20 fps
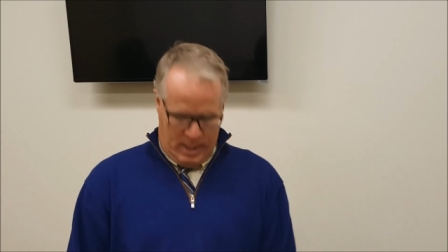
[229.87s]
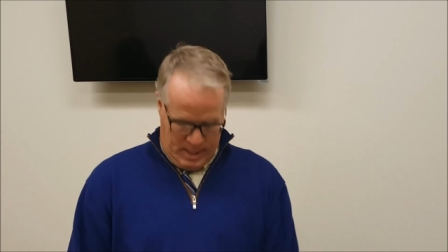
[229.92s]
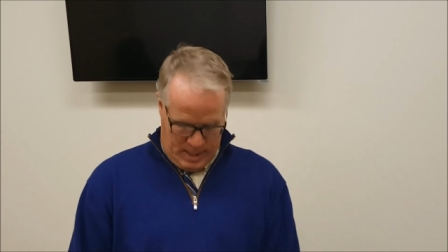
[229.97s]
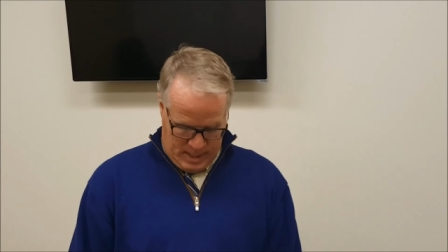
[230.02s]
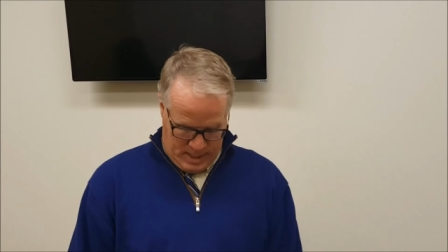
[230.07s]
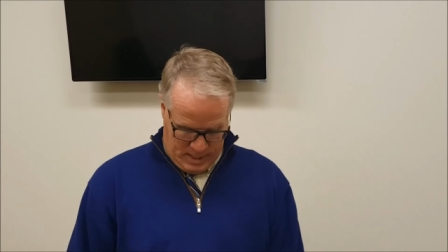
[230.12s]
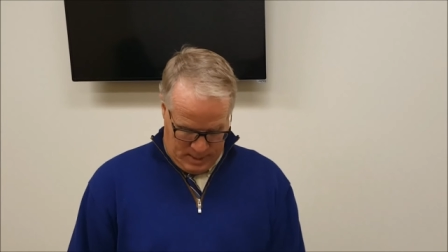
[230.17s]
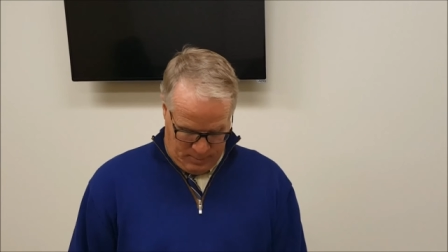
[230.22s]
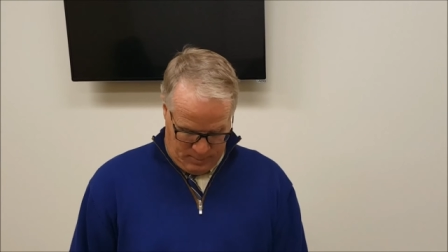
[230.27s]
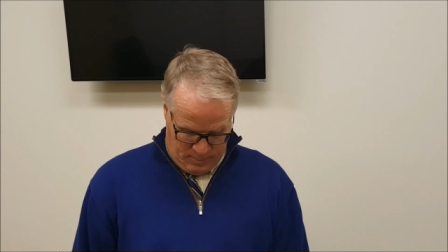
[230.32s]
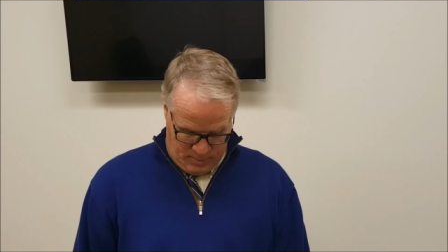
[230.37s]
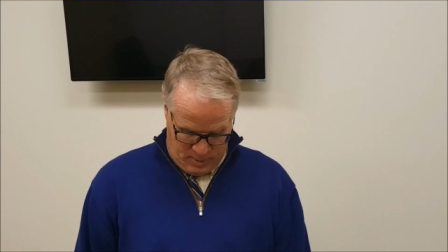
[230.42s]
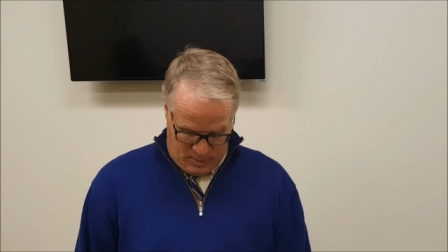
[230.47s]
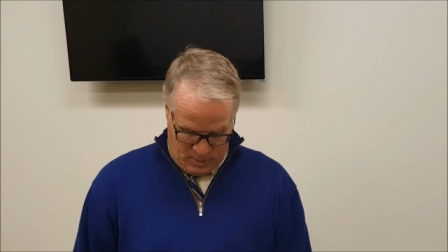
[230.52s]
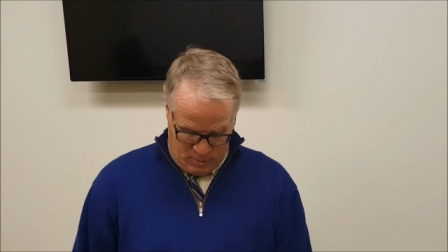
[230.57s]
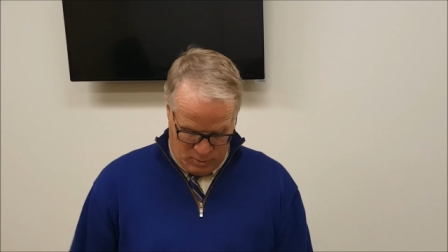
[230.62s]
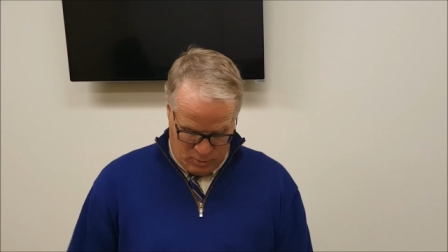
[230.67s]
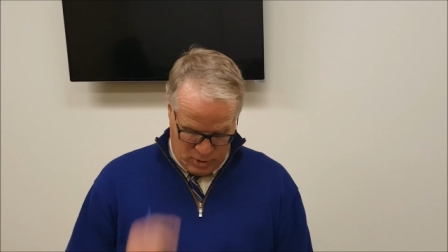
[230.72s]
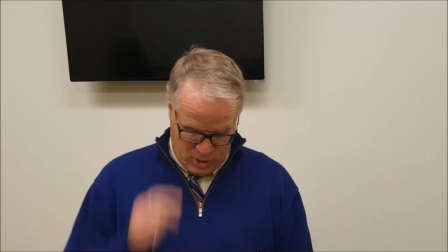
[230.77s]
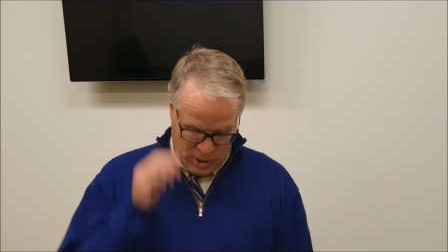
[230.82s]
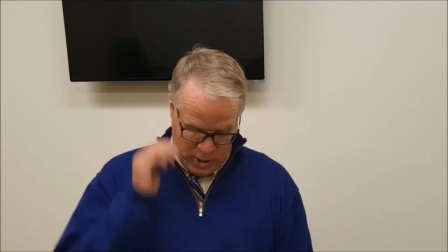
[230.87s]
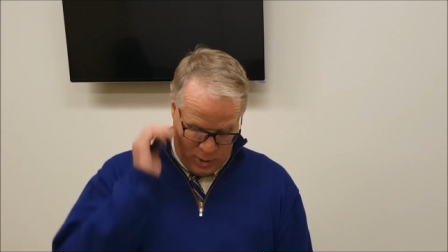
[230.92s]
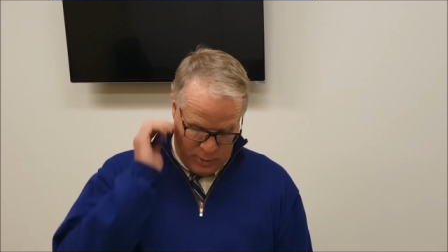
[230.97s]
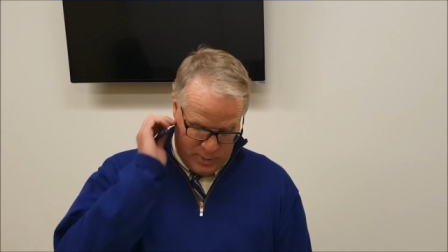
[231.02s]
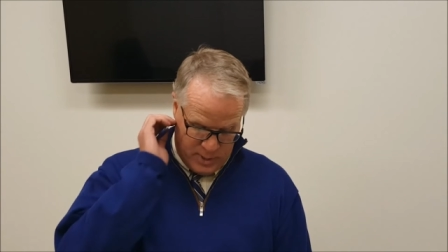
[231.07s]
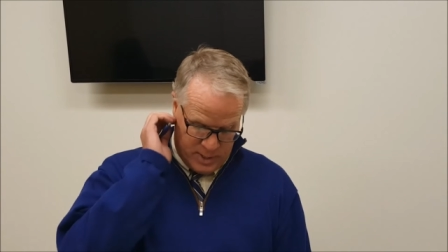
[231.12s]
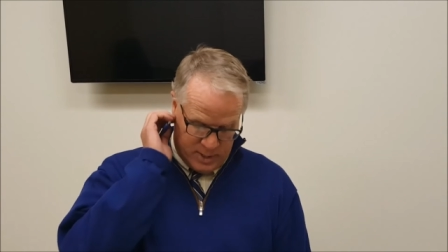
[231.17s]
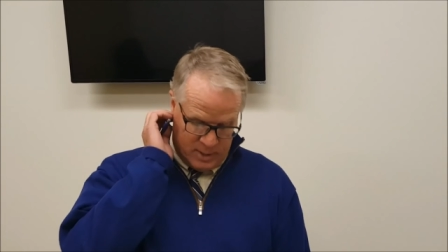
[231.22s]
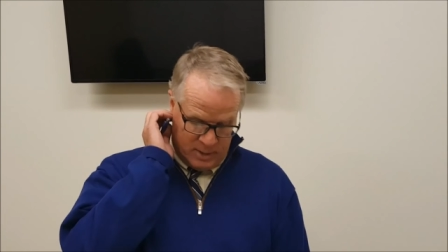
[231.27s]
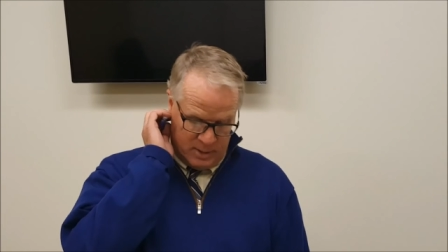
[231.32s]
and
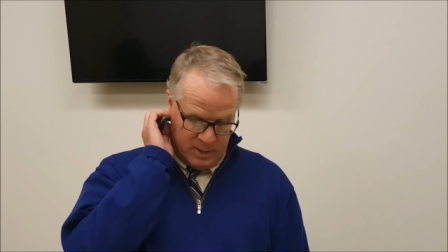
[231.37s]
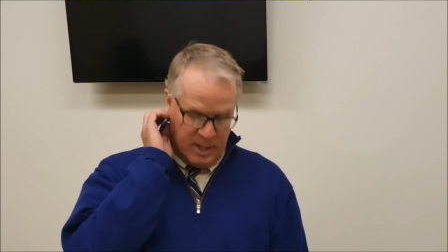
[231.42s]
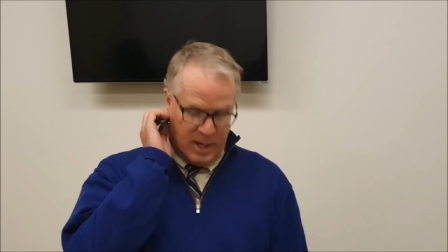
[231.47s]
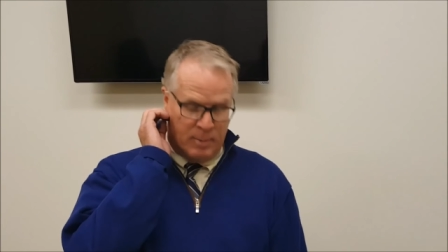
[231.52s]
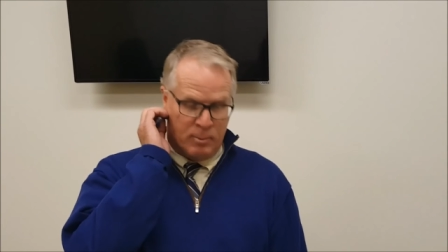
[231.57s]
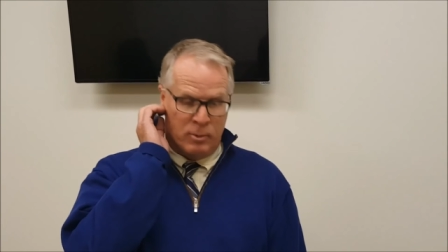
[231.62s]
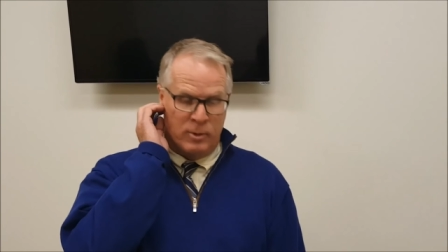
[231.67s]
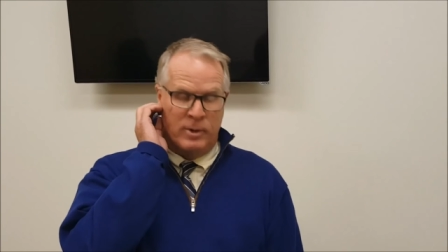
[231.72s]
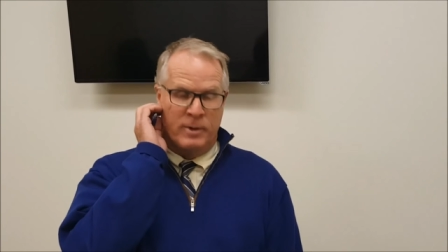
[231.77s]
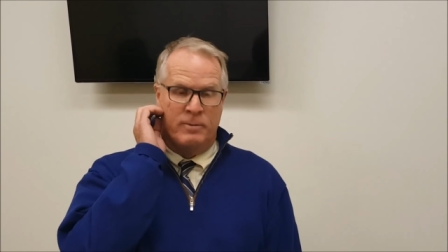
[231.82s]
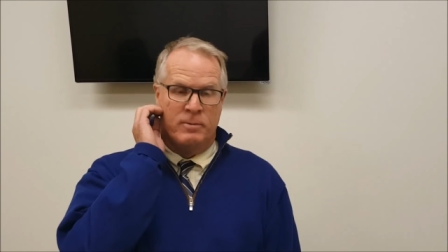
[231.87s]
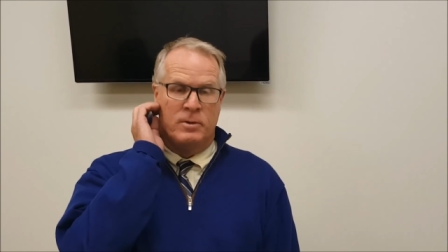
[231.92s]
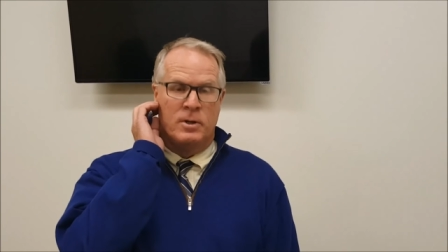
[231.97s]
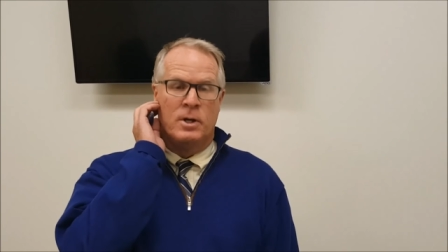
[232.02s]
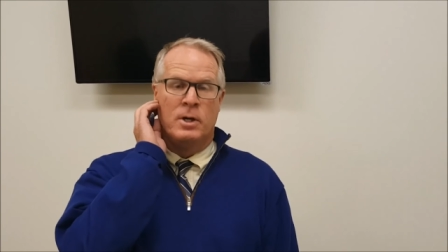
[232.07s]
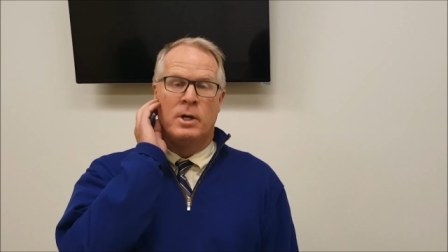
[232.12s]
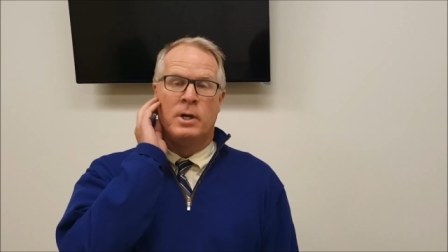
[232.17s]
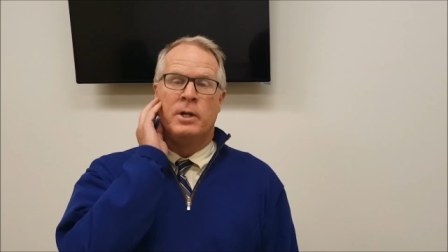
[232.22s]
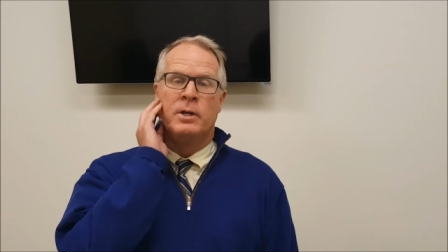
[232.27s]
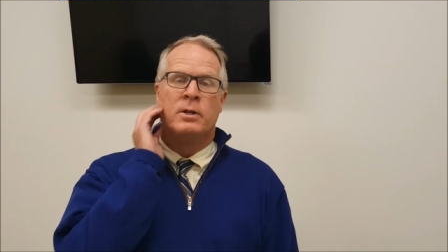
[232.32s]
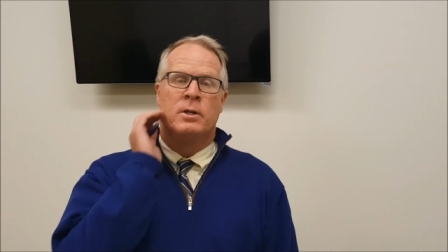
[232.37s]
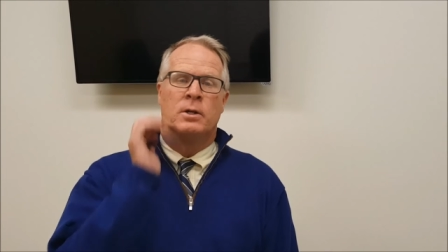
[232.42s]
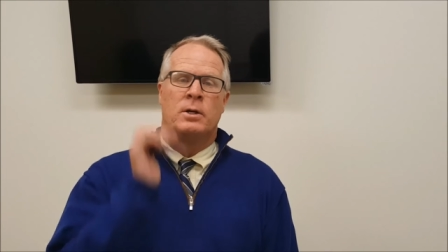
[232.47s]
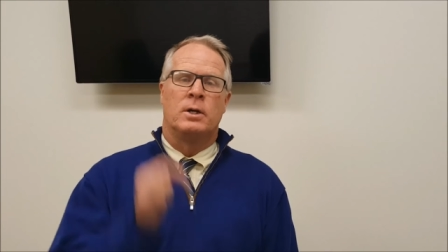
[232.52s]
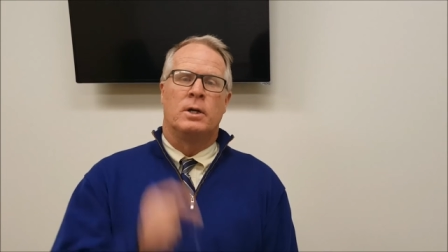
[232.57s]
Jerry and Deborah have done.